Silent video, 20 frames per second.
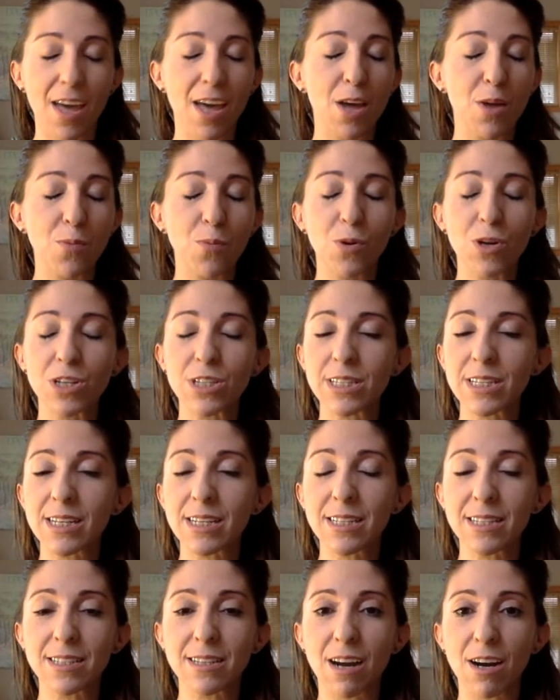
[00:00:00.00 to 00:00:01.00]
And we're just
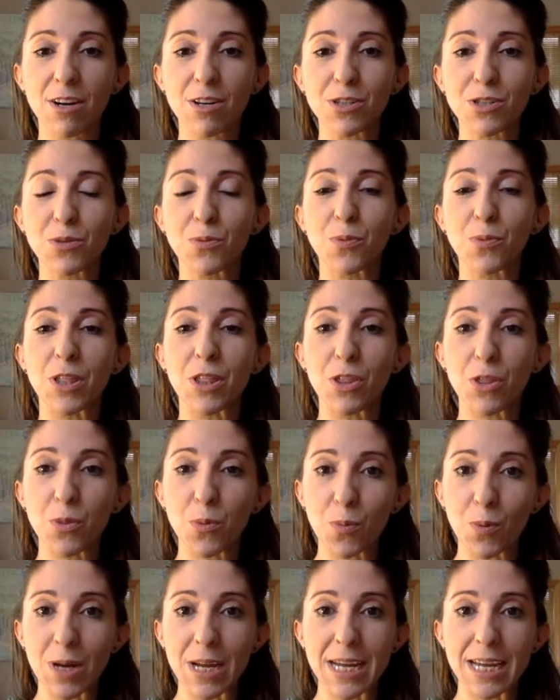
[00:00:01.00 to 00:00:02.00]
going to start with
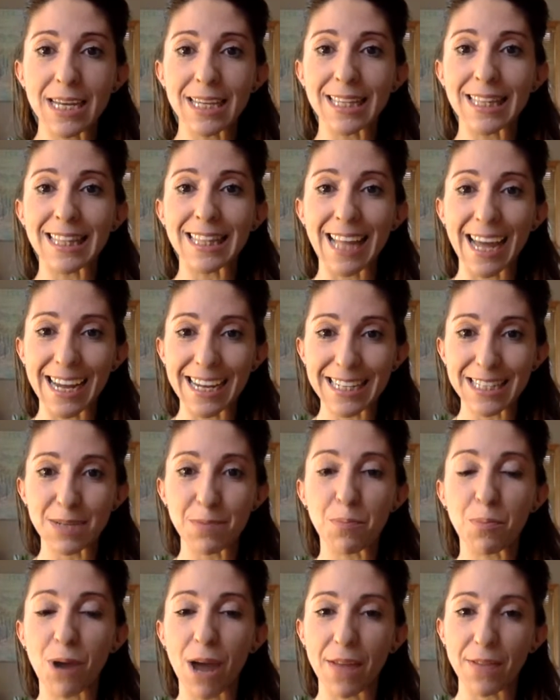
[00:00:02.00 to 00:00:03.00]
3 light
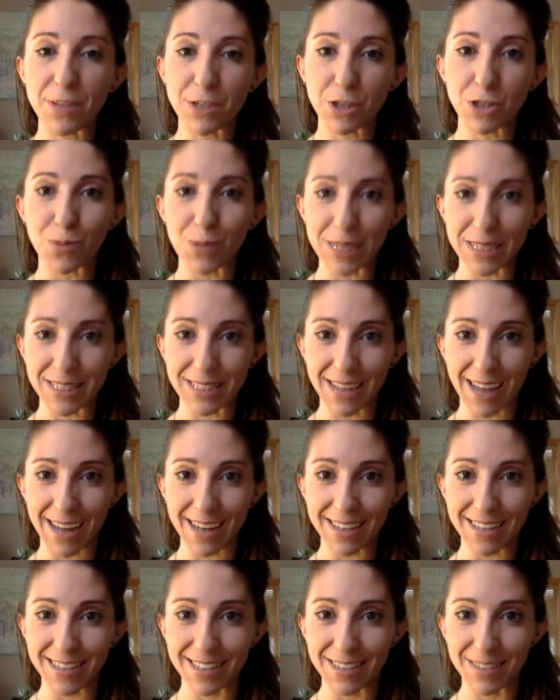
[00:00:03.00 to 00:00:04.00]
breaths to
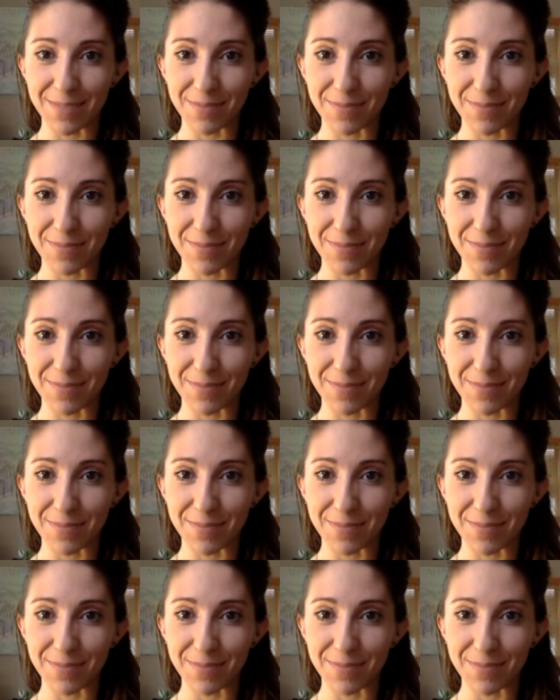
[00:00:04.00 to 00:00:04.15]
reset.